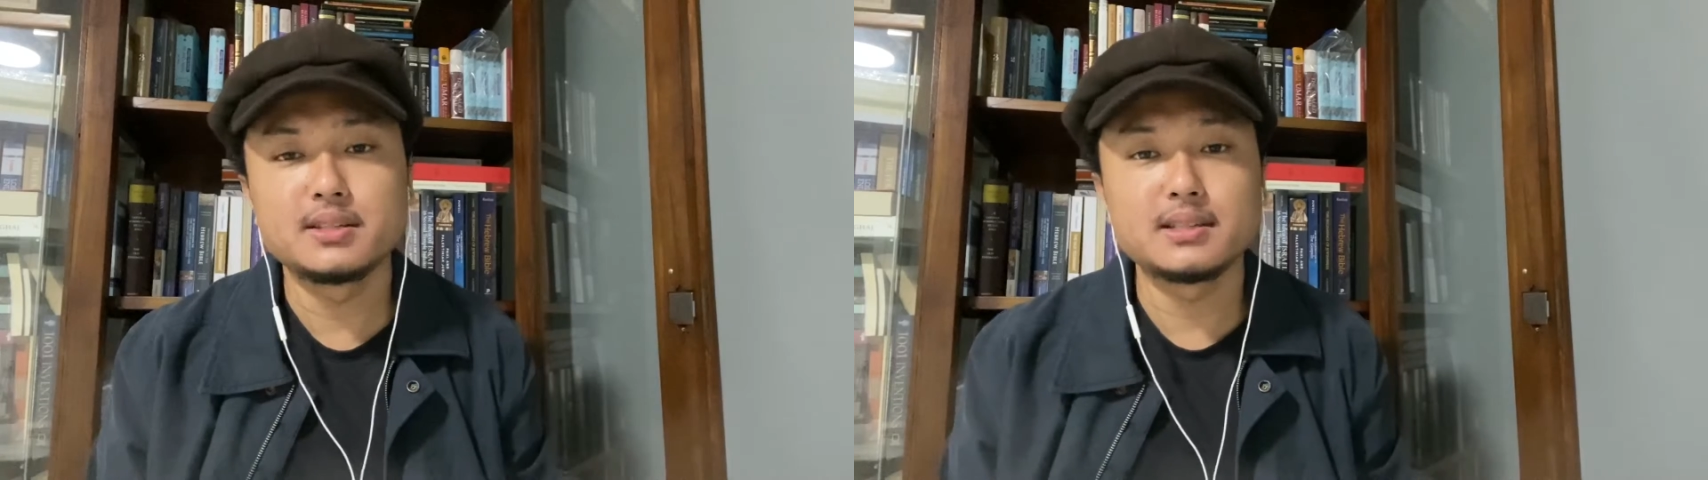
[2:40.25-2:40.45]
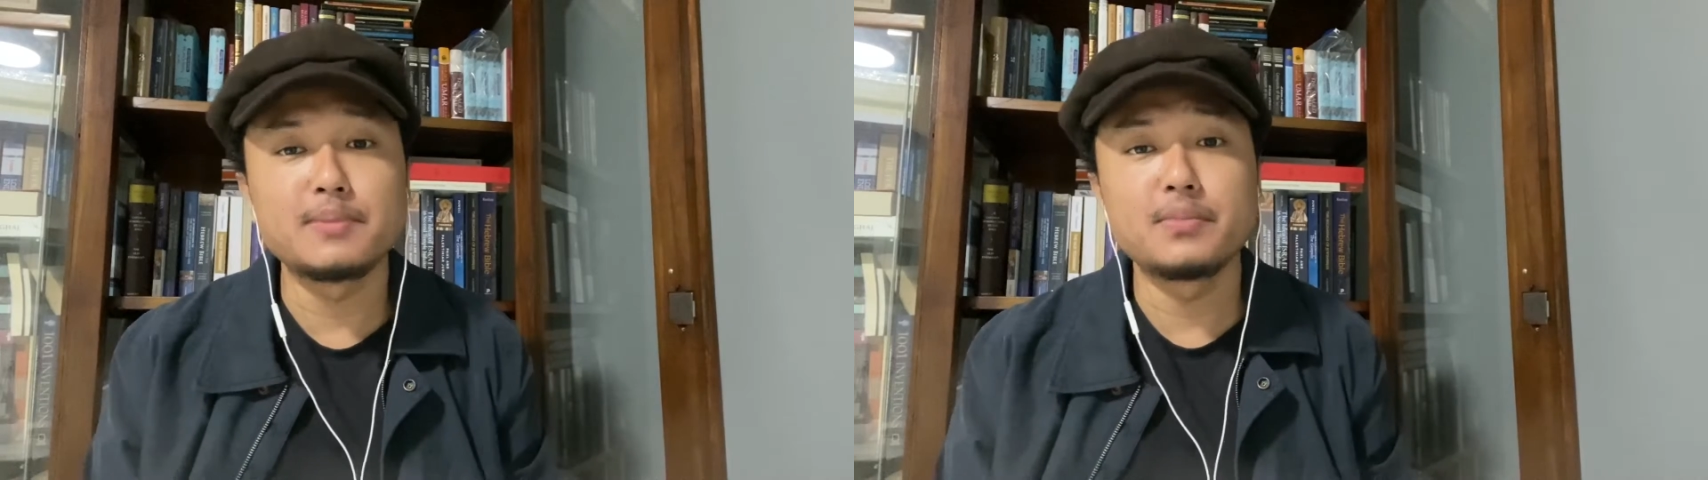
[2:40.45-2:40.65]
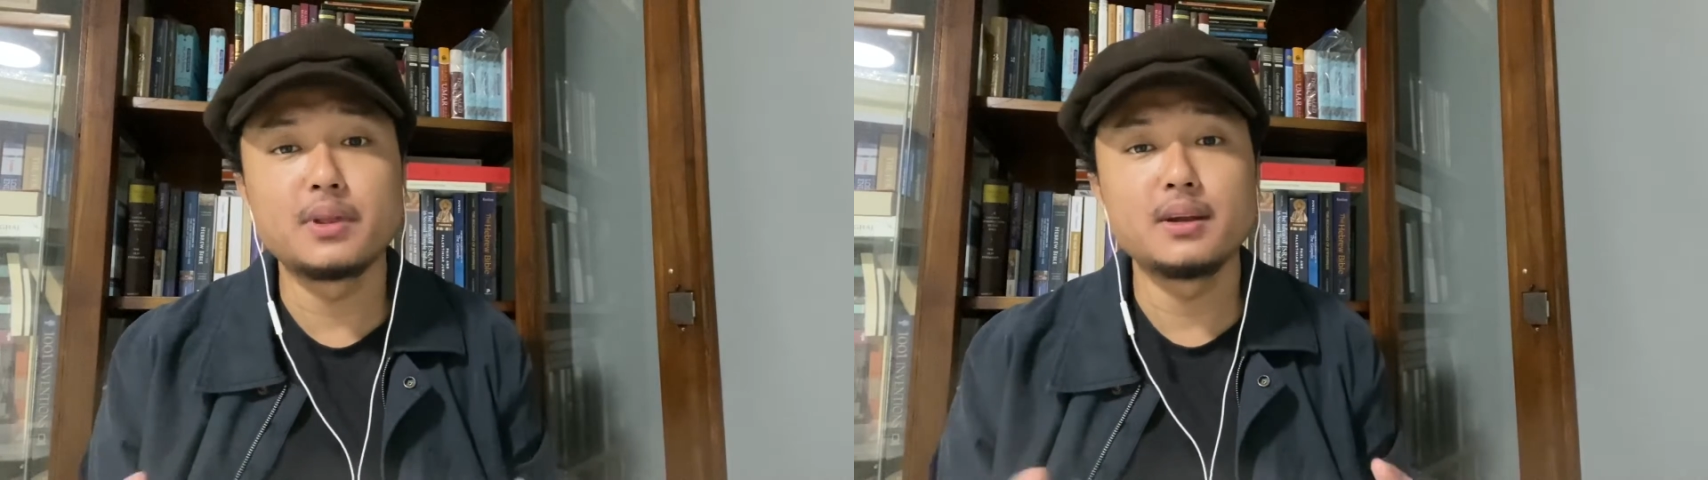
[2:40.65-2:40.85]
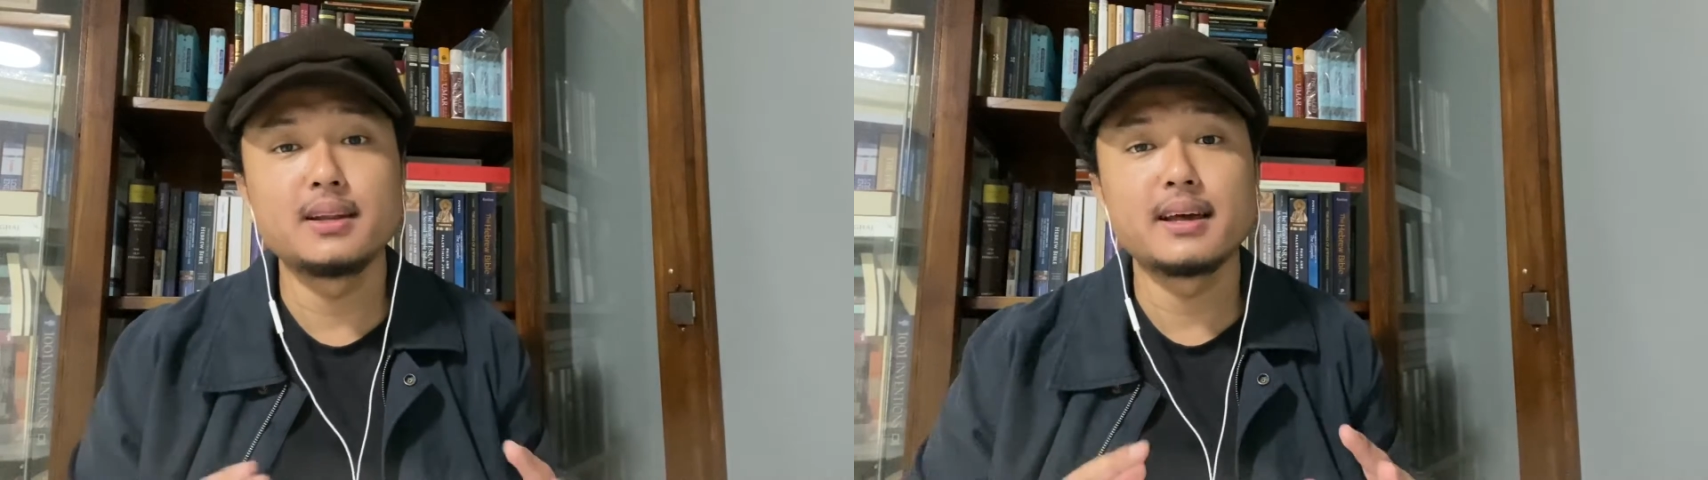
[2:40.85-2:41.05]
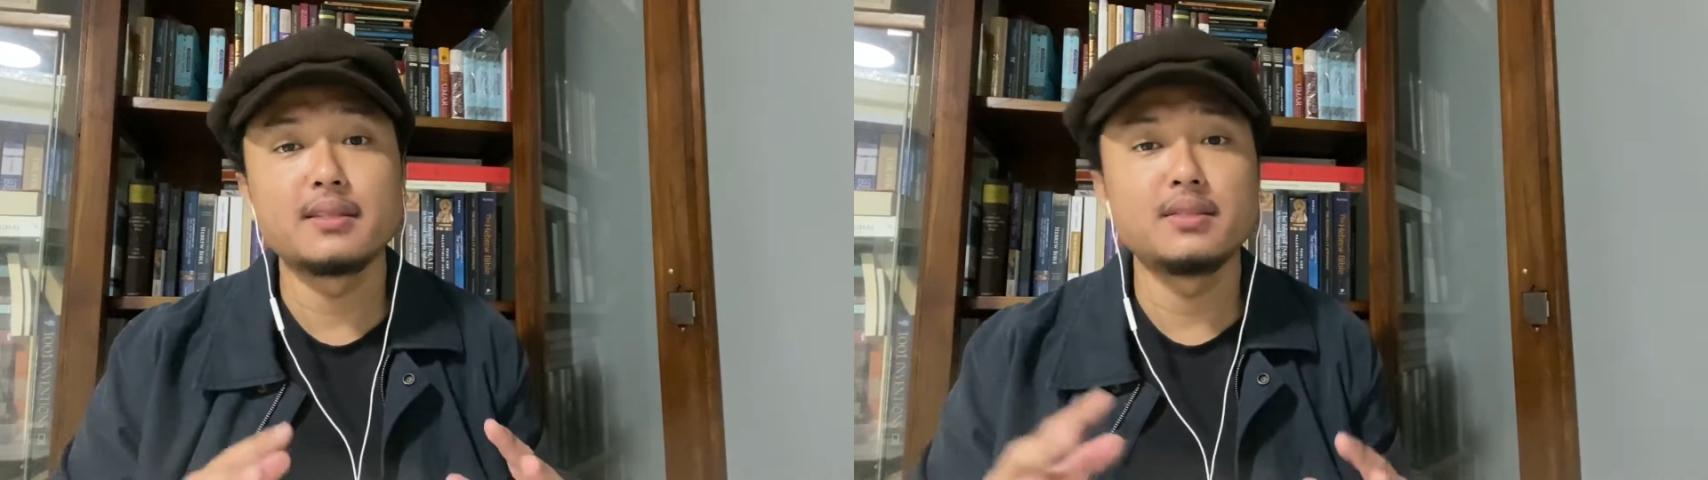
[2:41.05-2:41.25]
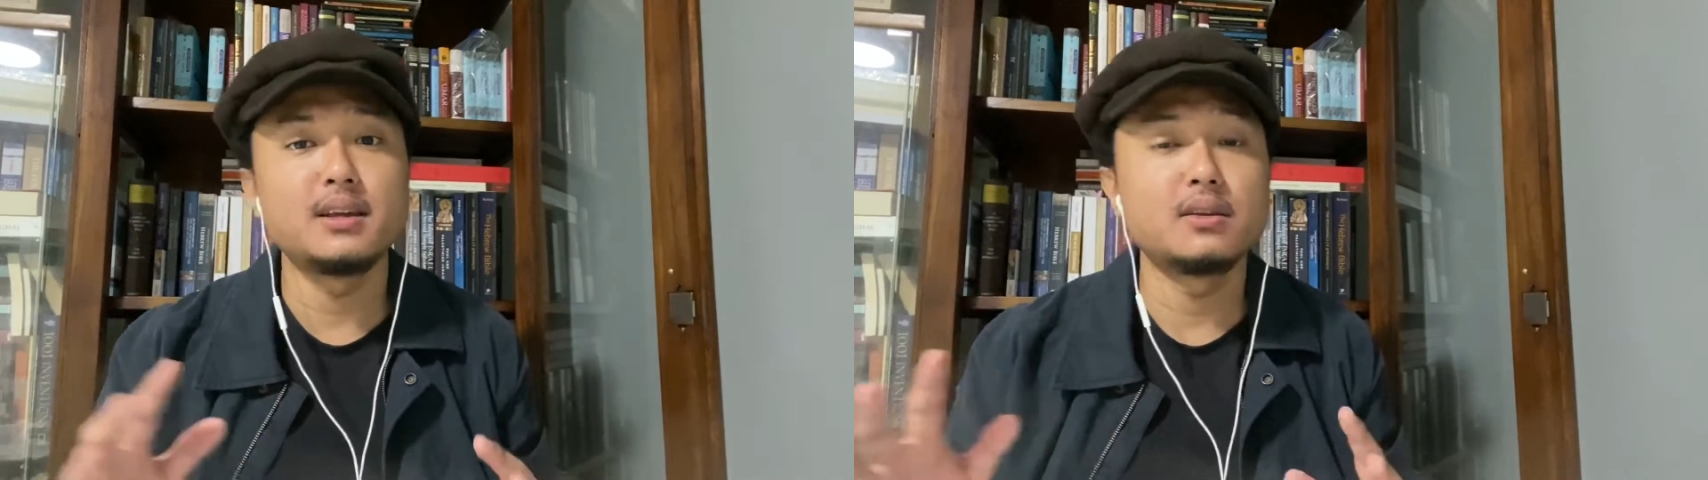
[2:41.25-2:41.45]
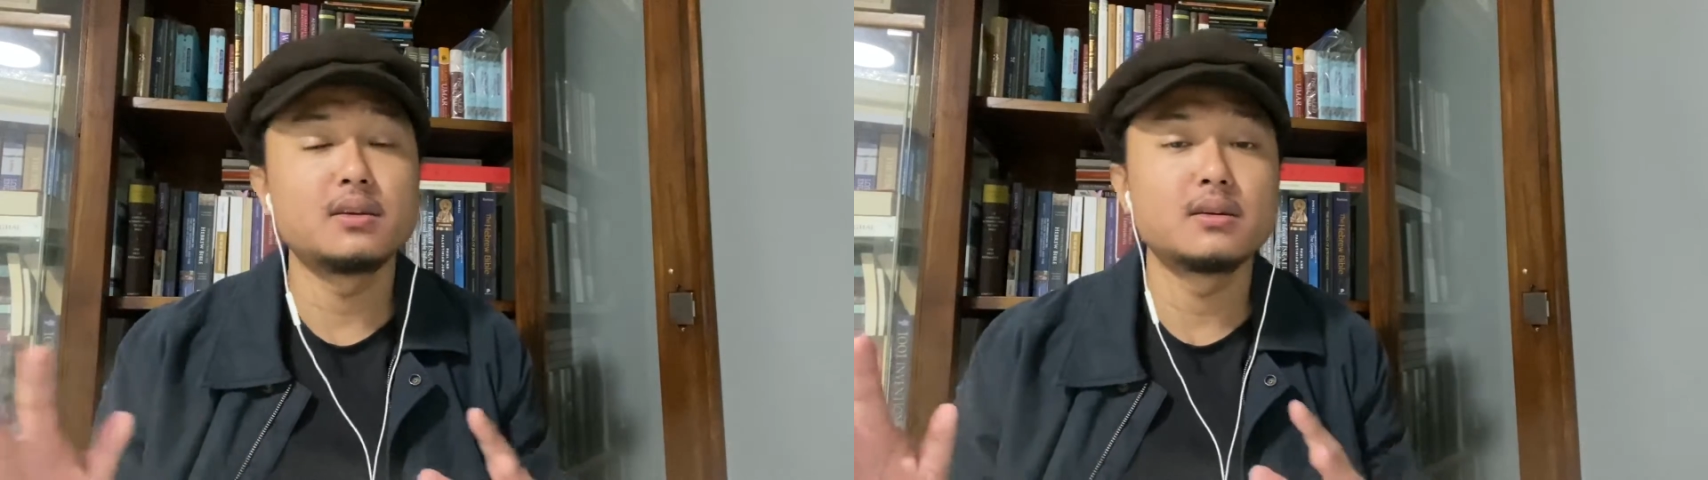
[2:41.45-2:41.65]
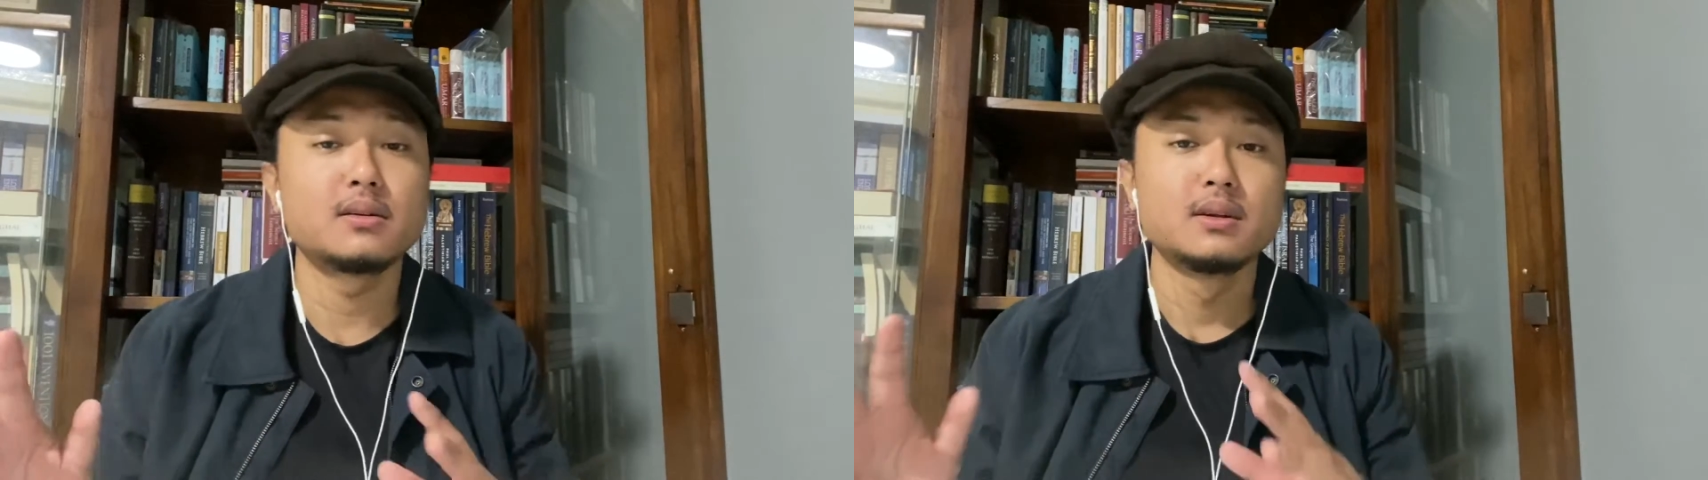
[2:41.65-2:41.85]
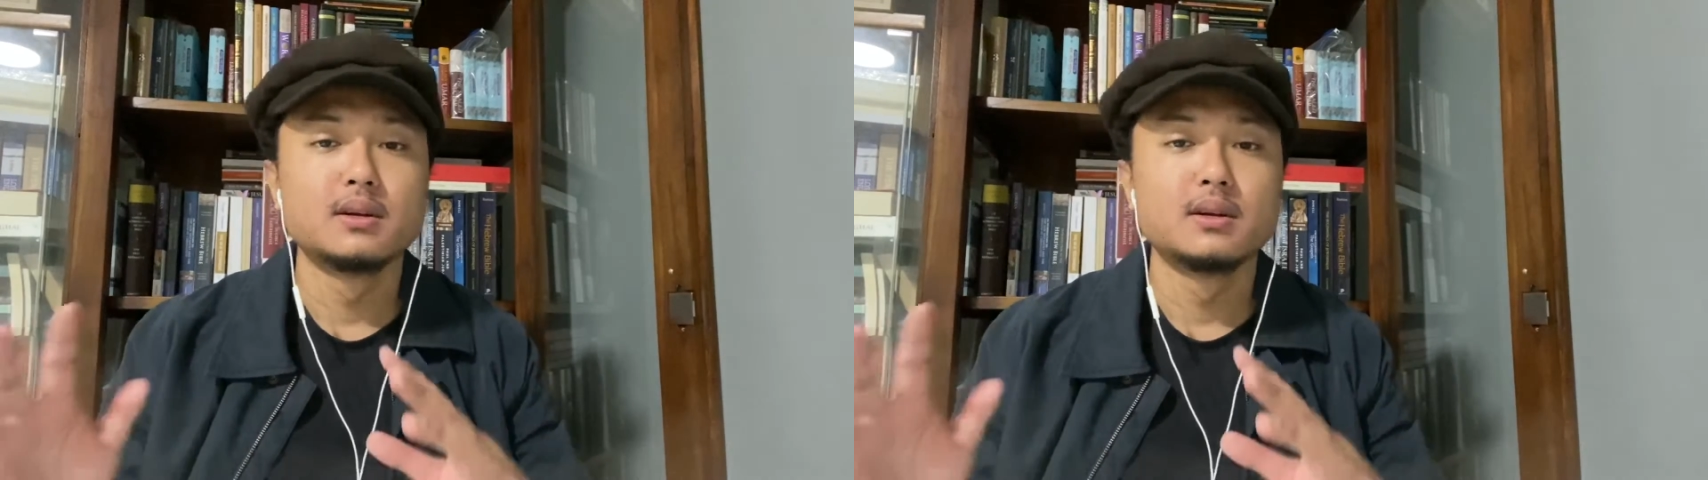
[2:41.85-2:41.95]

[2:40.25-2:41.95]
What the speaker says: something that neither